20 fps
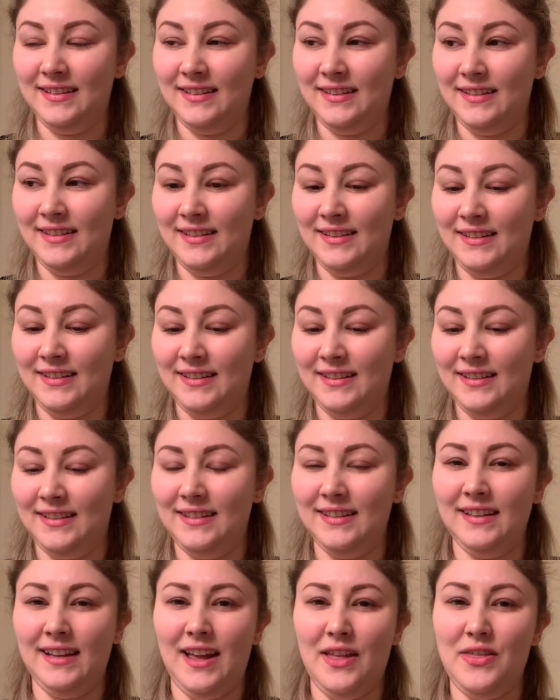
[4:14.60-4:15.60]
I
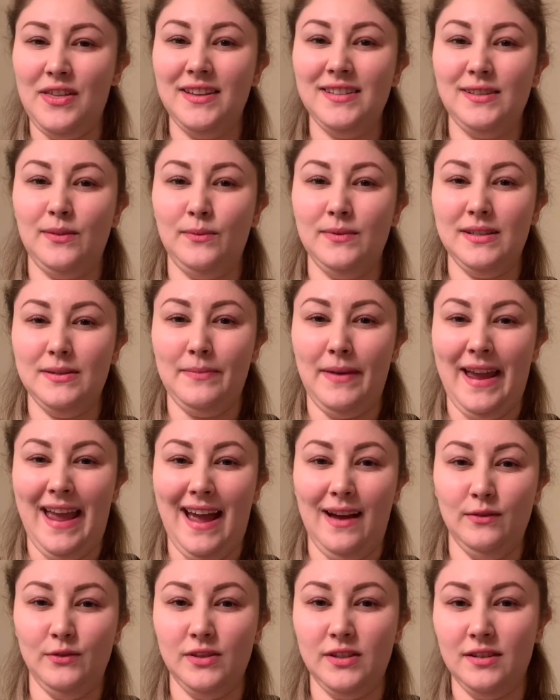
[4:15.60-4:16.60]
think someone's in my